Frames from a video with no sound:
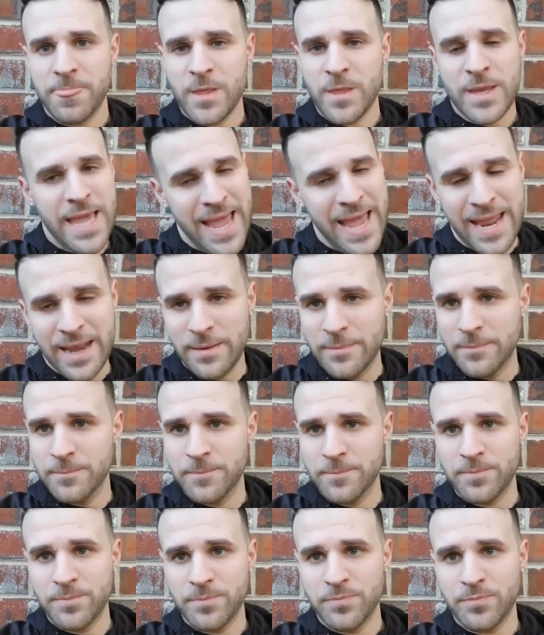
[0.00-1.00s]
Can't.
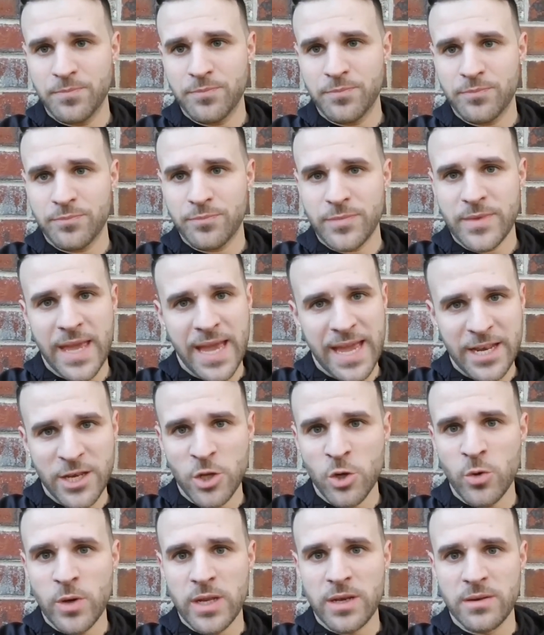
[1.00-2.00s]
Can't
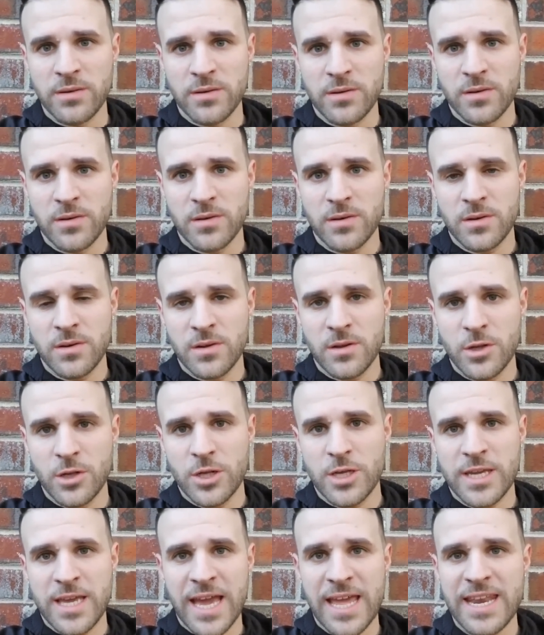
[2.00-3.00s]
do it.
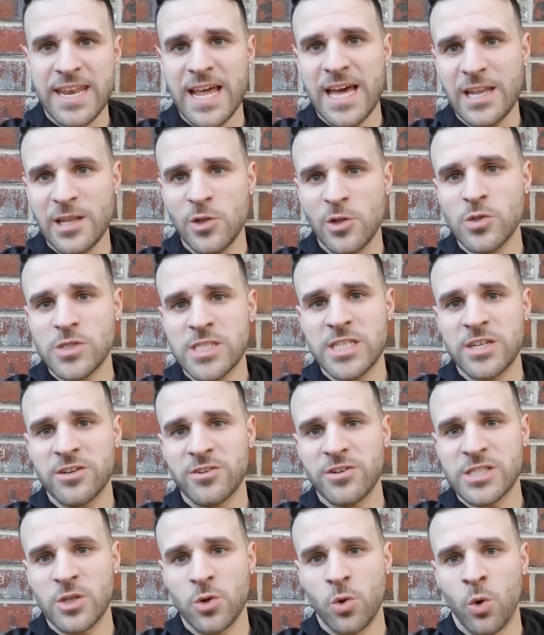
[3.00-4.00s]
Cannot lose
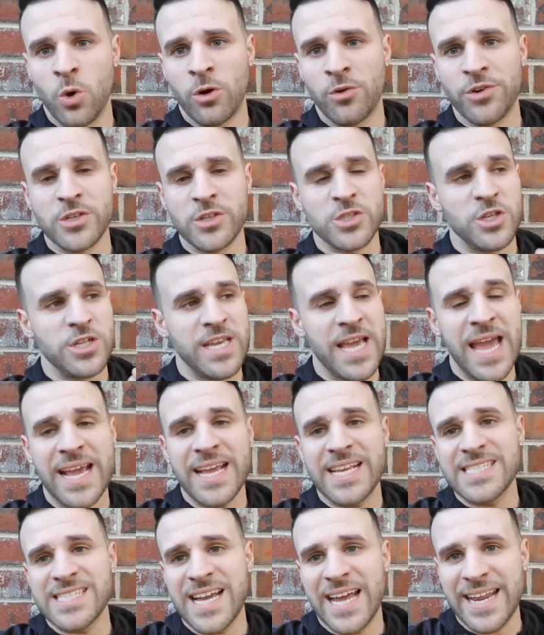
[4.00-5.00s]
series to the Orioles. So the
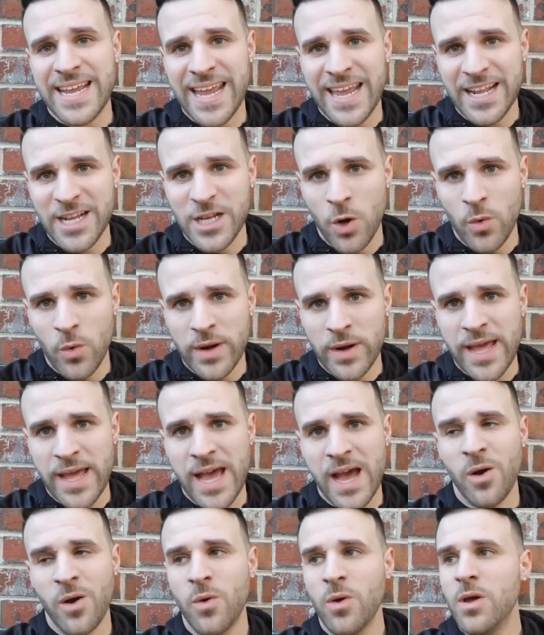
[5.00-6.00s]
Yankees got to get it going
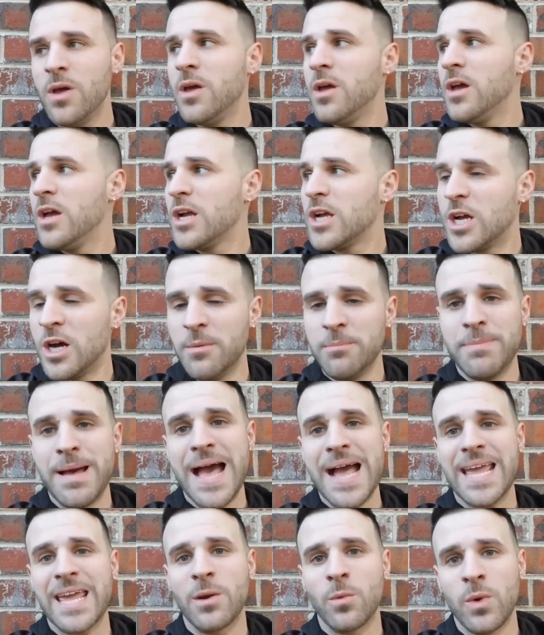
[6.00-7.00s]
now, come
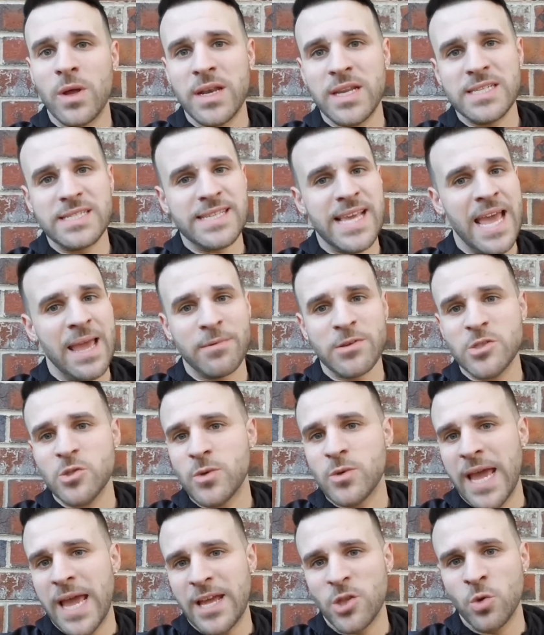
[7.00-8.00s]
back and win this game because you
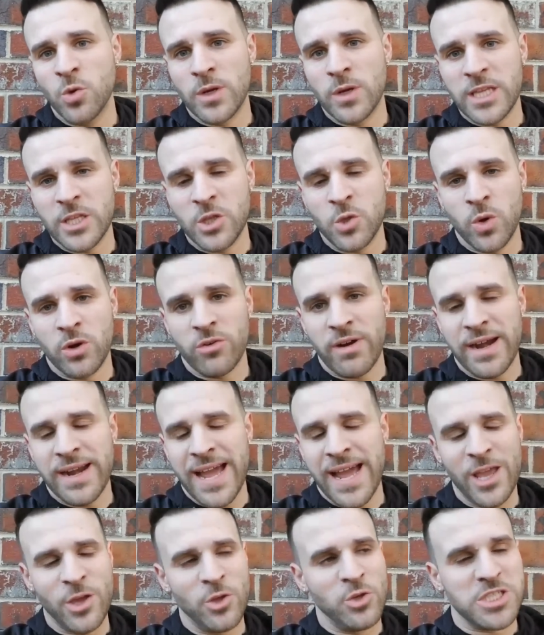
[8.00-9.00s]
can't do what they're doing right
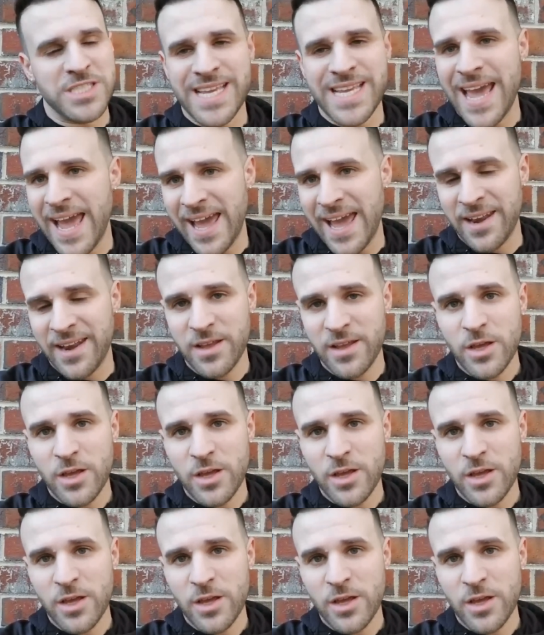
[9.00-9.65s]
now. You just can't.